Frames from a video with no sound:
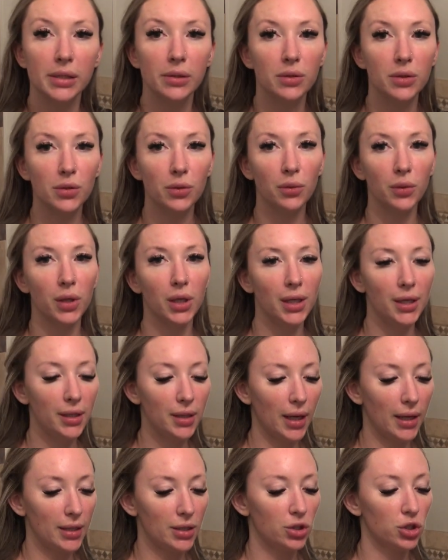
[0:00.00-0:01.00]
So it's a really
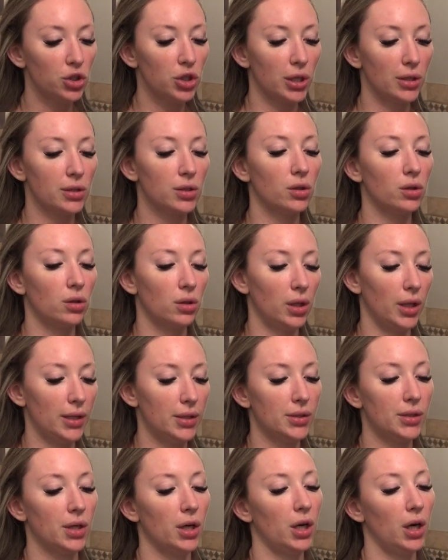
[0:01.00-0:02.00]
nice gentle
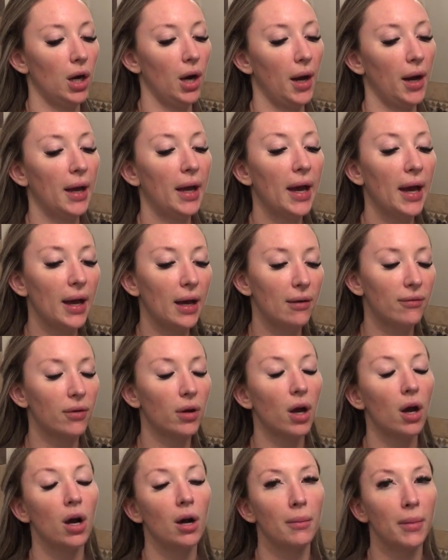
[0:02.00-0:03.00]
cleanser. I have
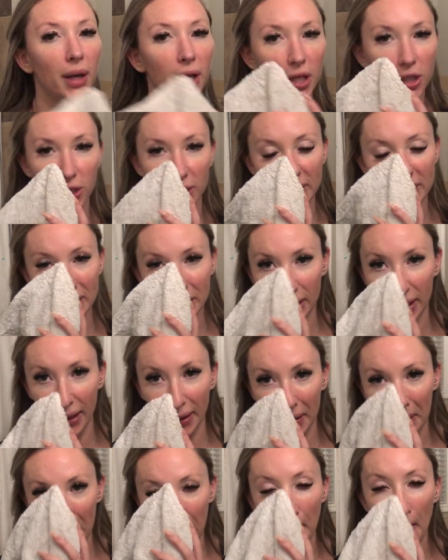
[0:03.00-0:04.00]
combination
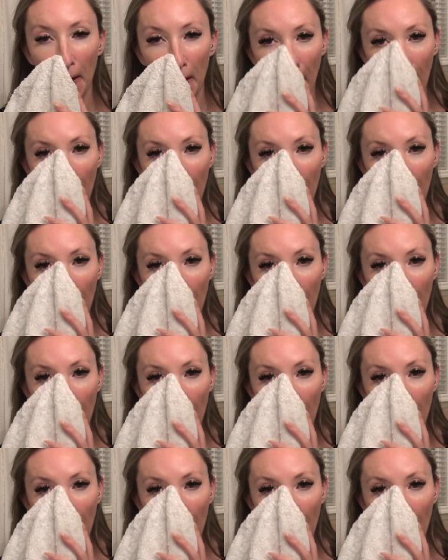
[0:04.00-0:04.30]
skin.